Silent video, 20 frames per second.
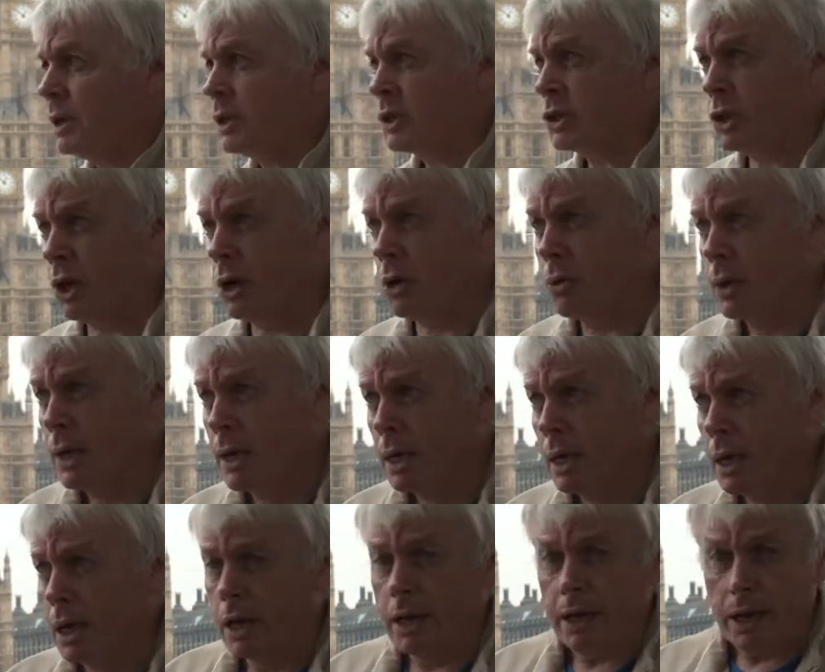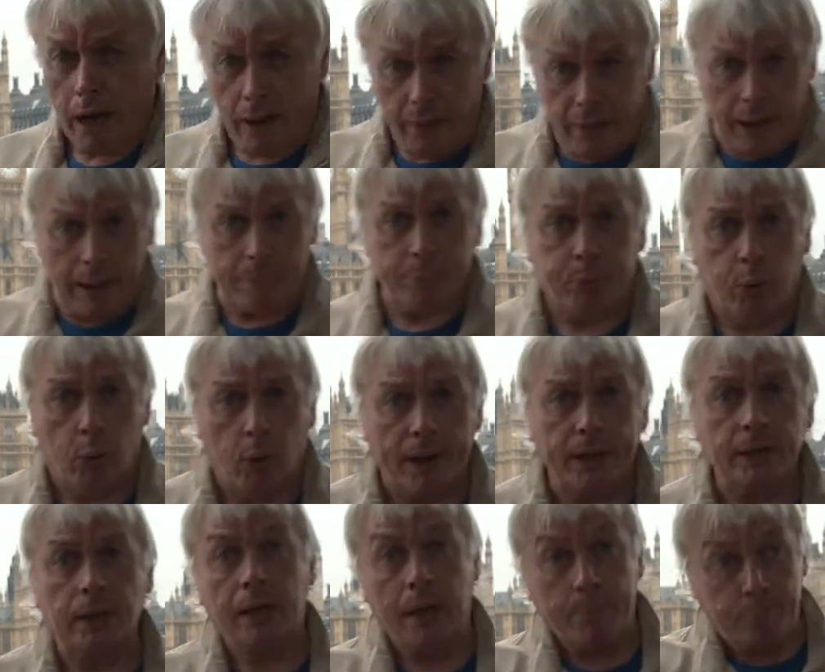So at that
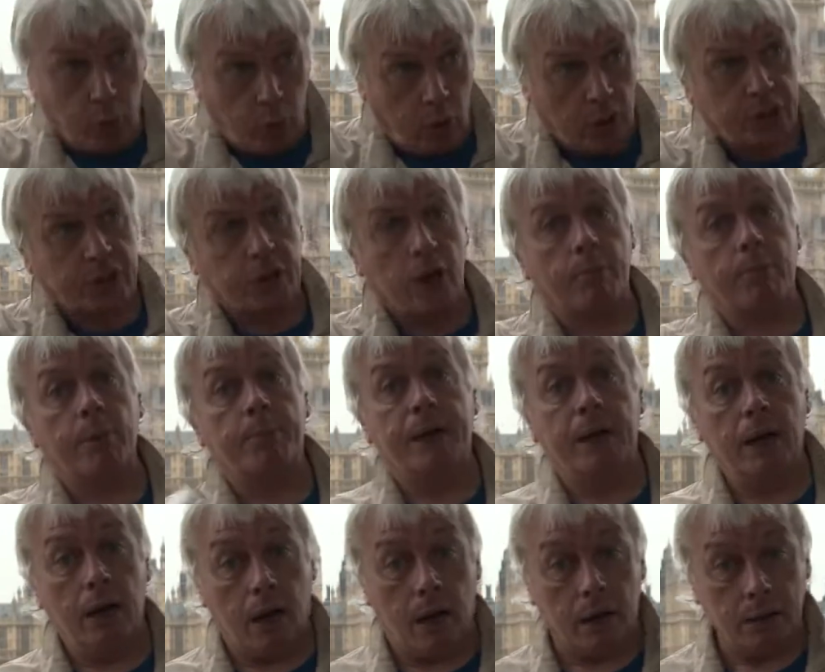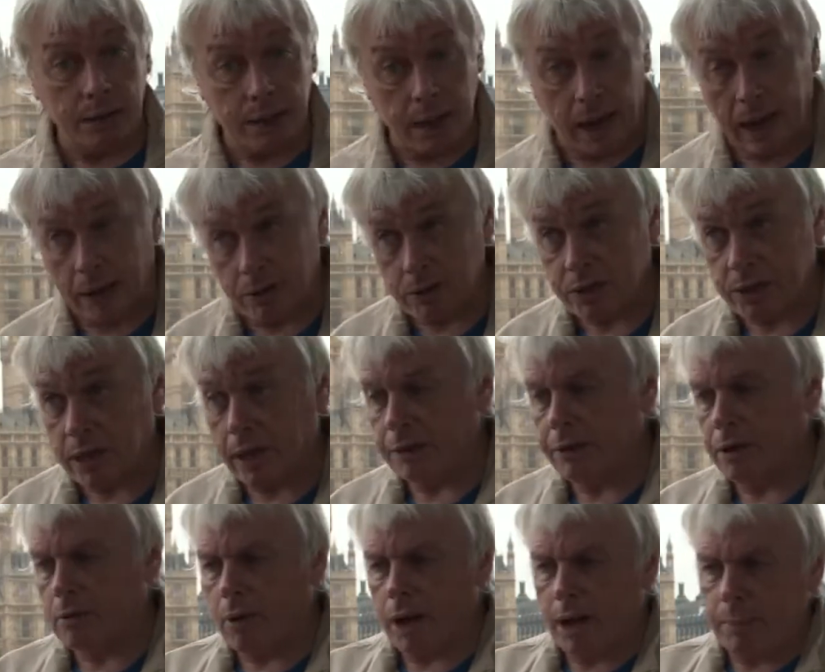point, they brought Osama bin Laden out of
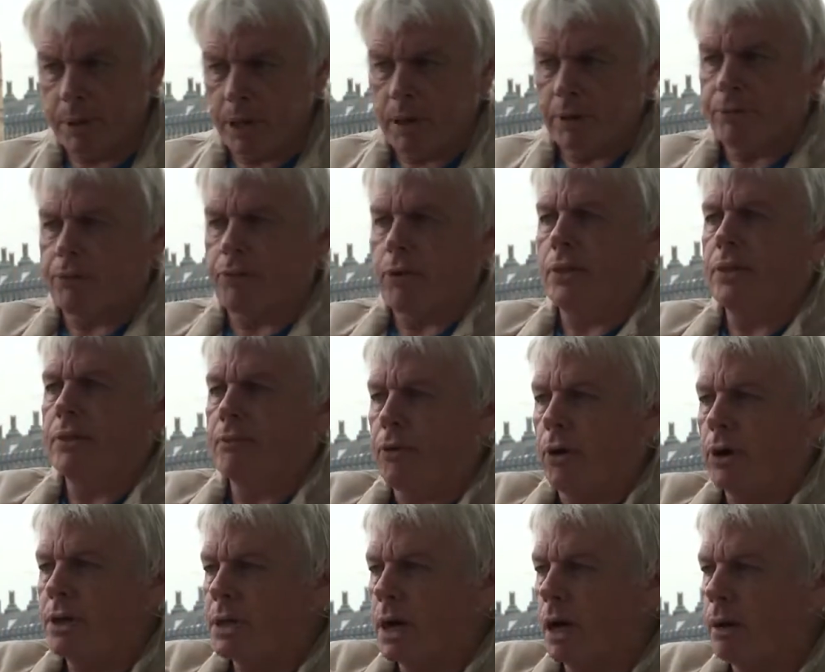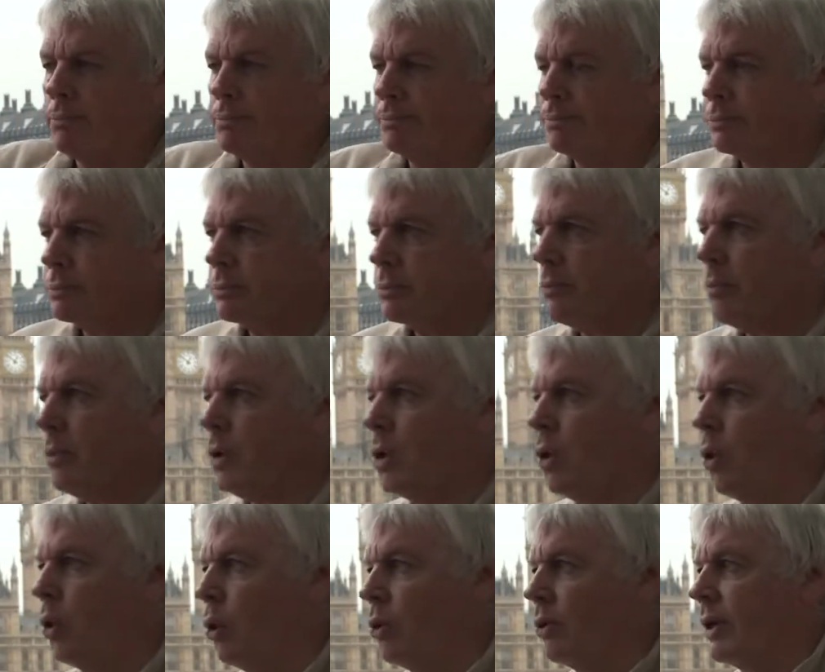Saudi Arabia to front up
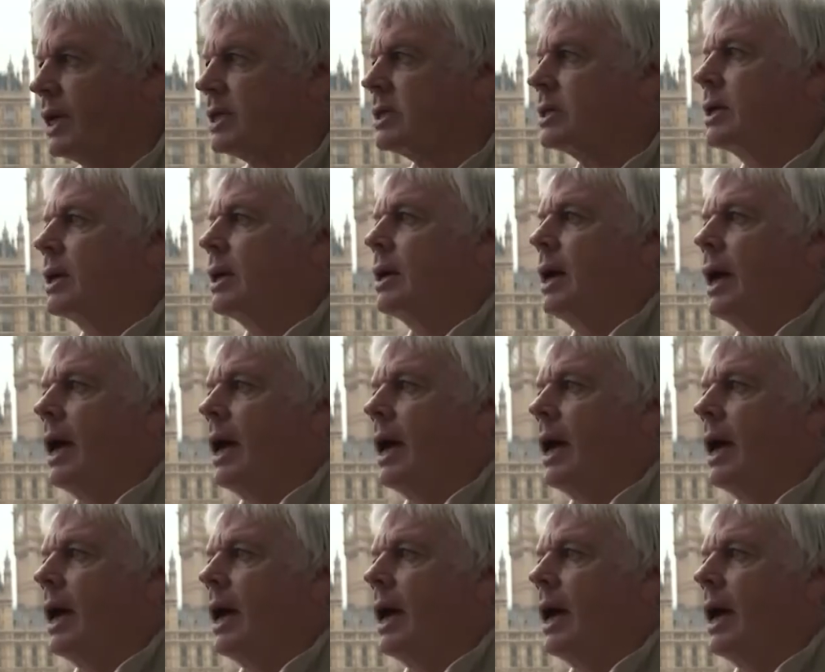all this.